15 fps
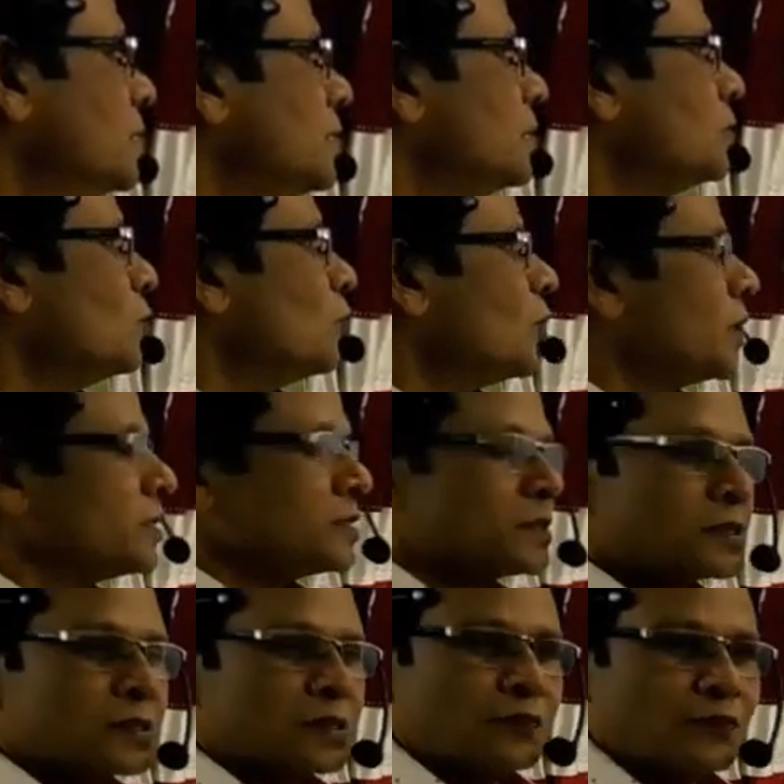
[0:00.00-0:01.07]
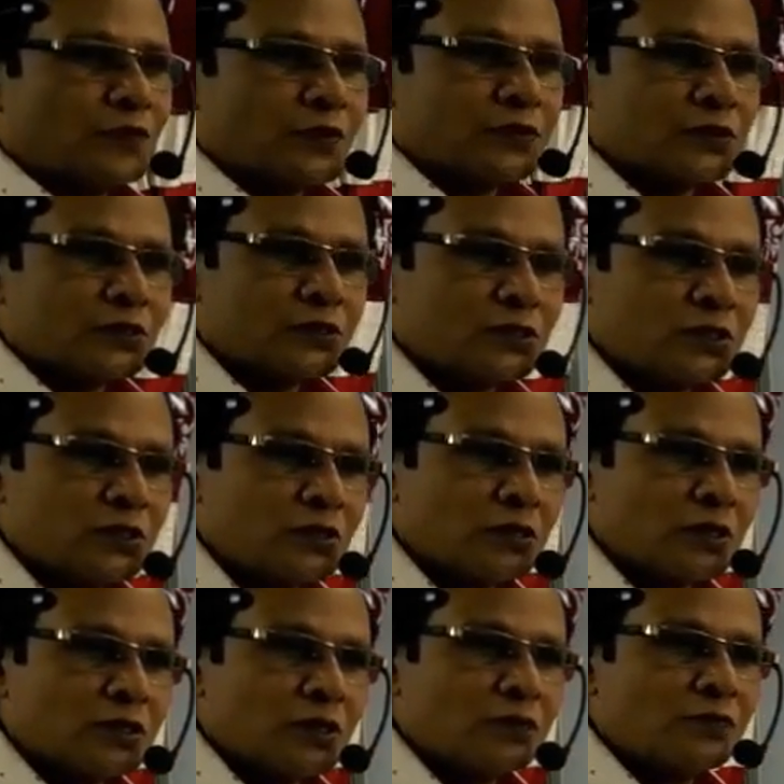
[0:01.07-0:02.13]
Now once the first
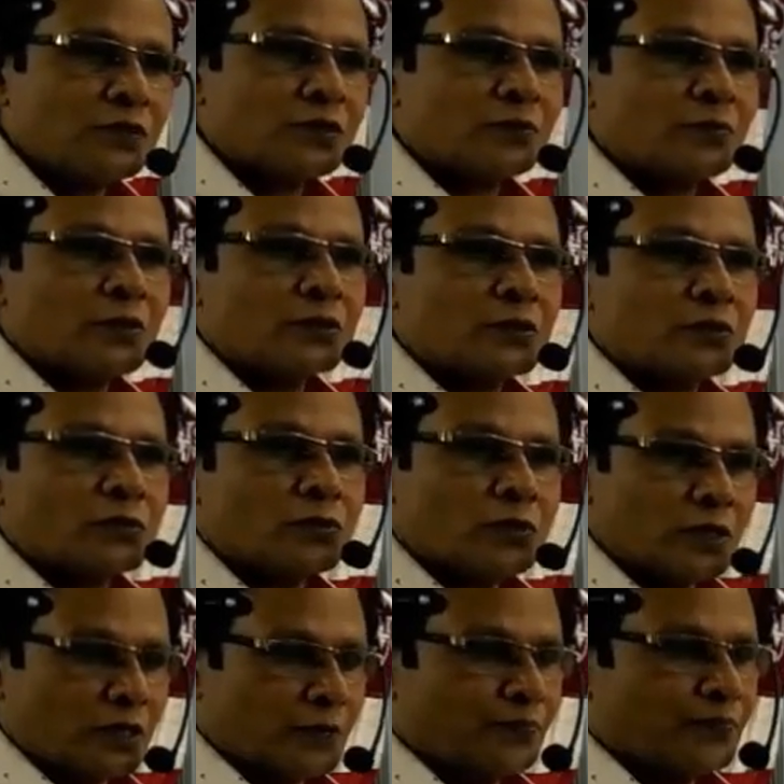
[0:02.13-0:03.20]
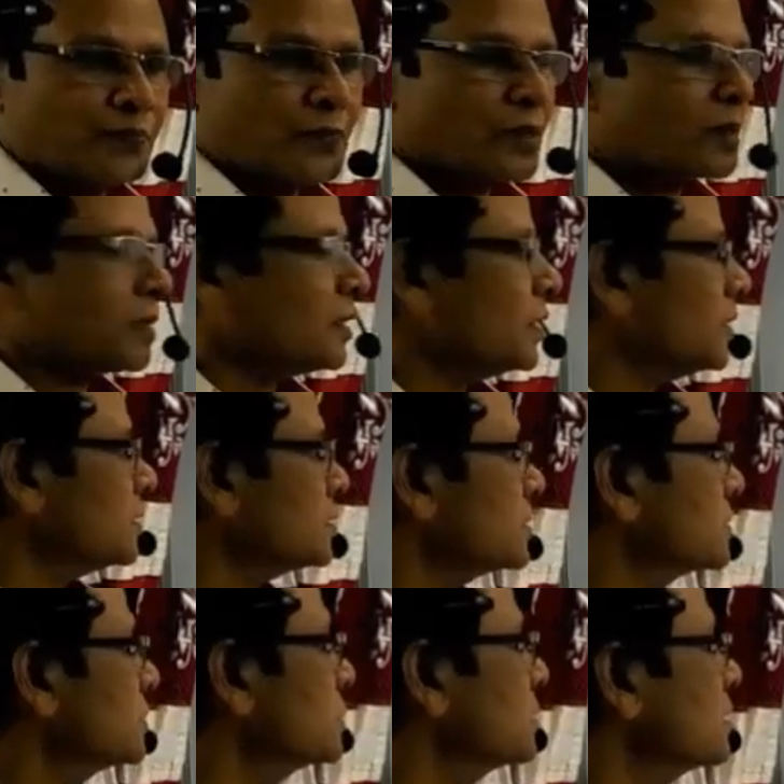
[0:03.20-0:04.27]
tRNA with the methionine
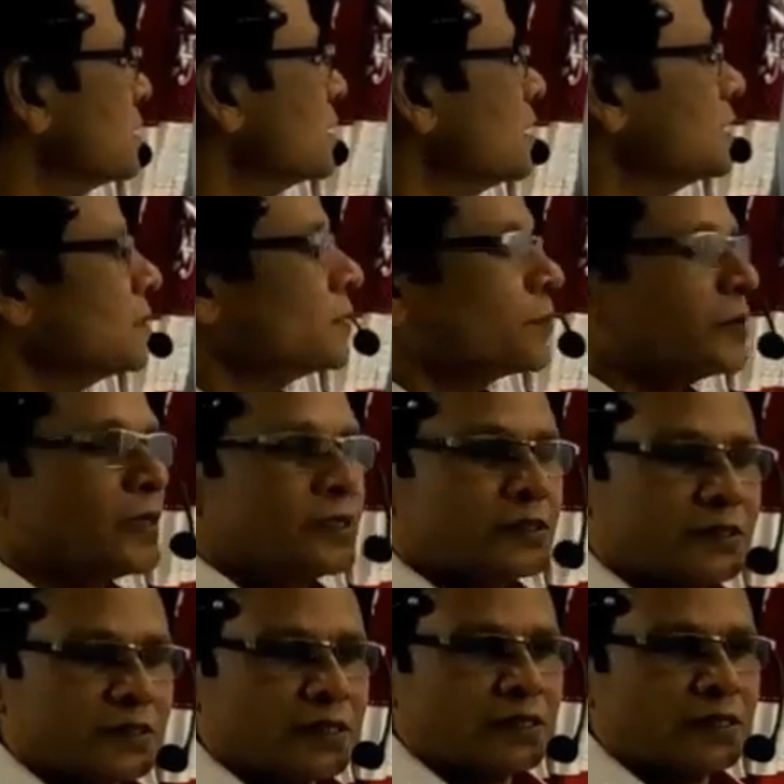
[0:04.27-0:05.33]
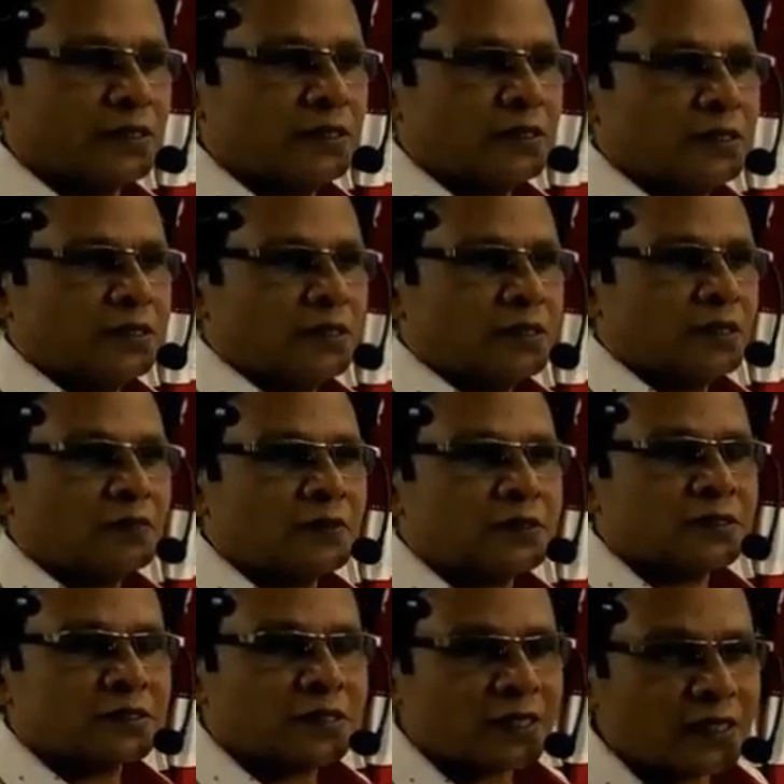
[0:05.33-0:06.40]
is in the P site, now the
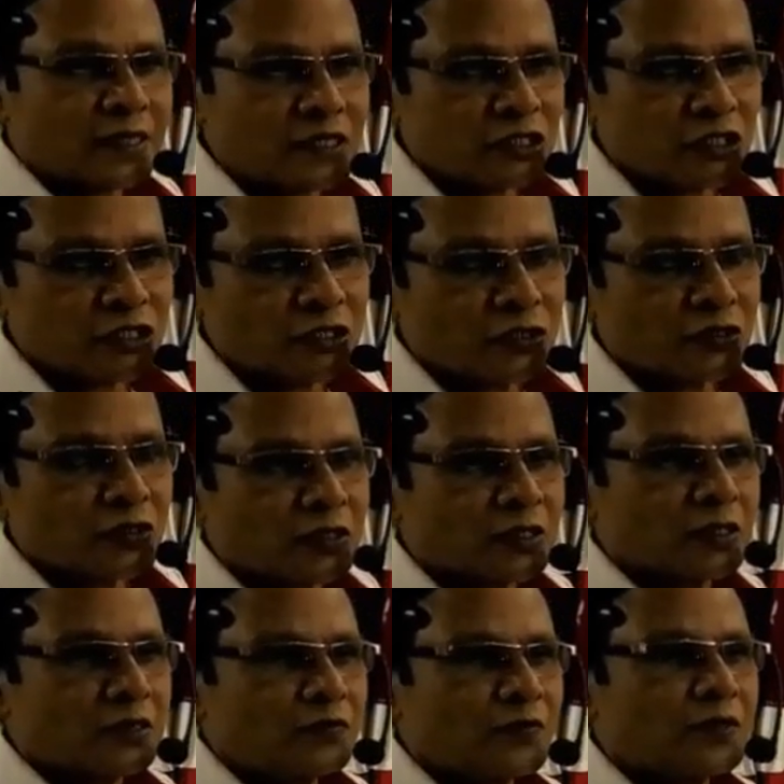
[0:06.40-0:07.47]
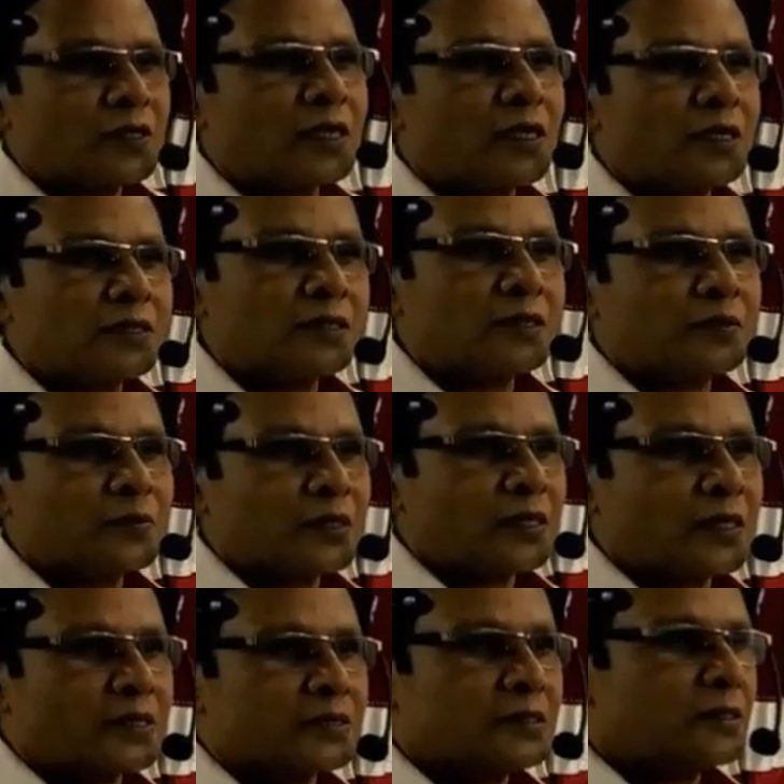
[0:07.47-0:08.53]
second tRNA with another
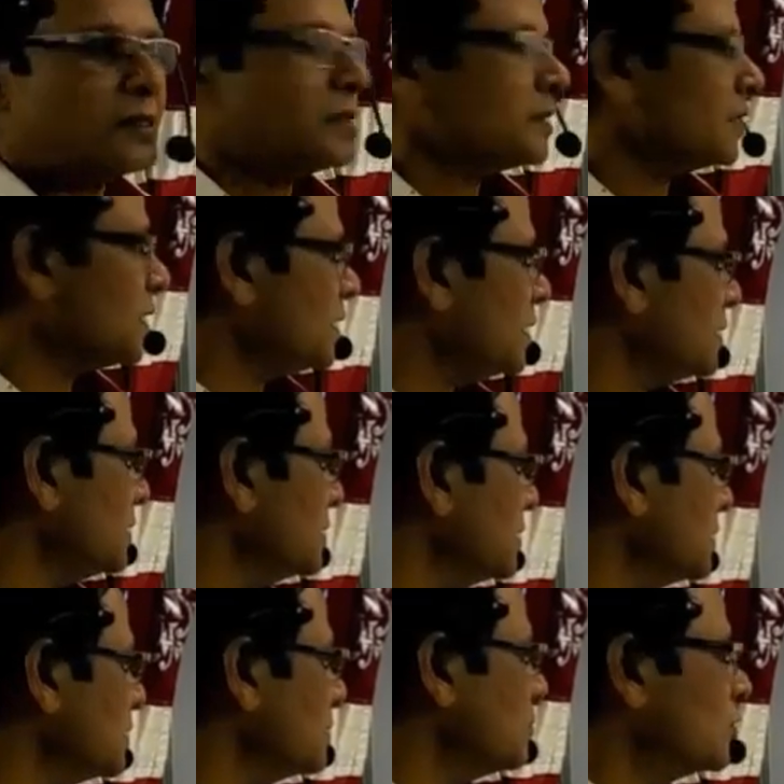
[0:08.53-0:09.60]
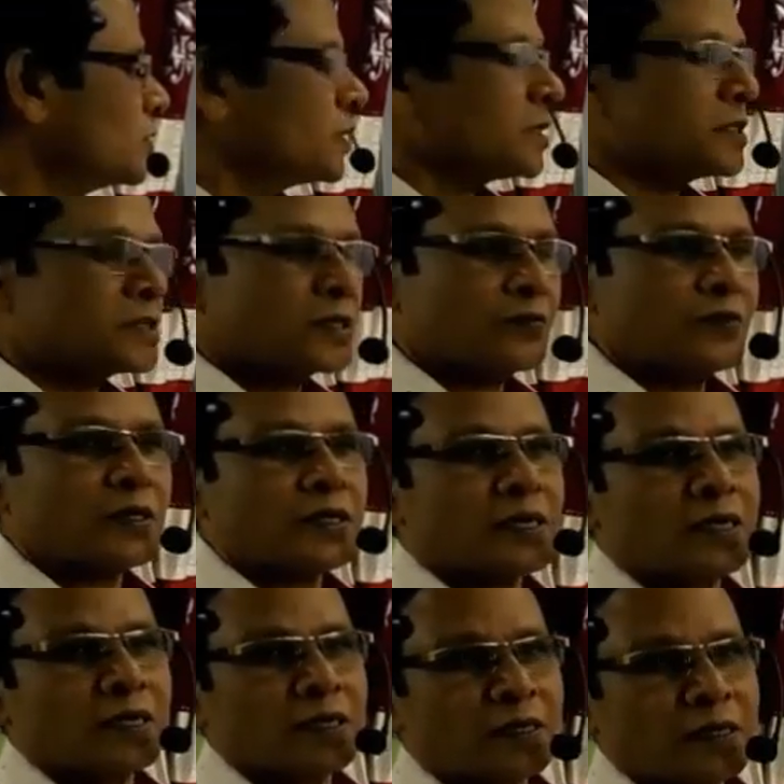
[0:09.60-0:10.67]
amino acid, here in the book it is given
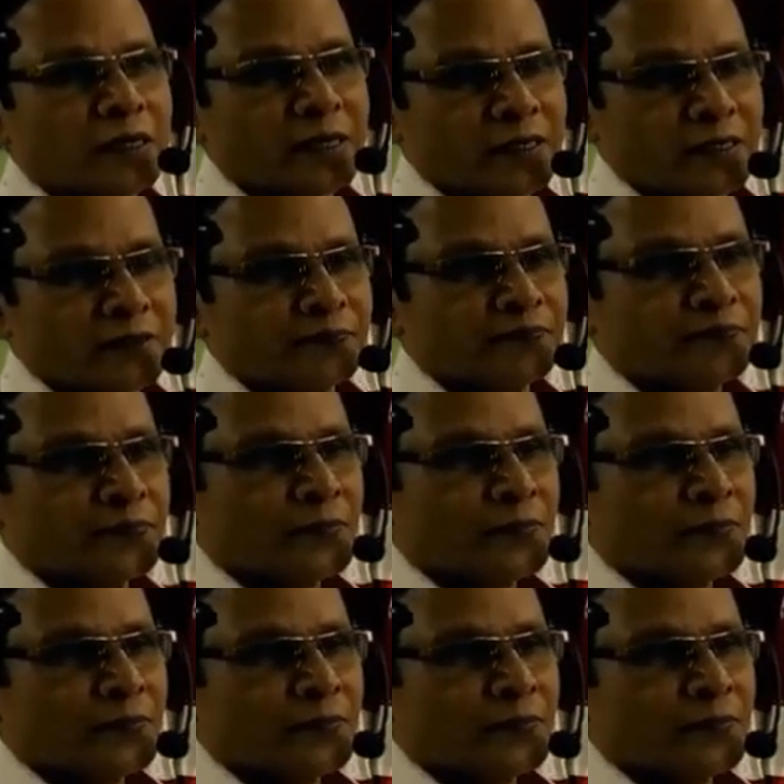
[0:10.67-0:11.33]
alanine.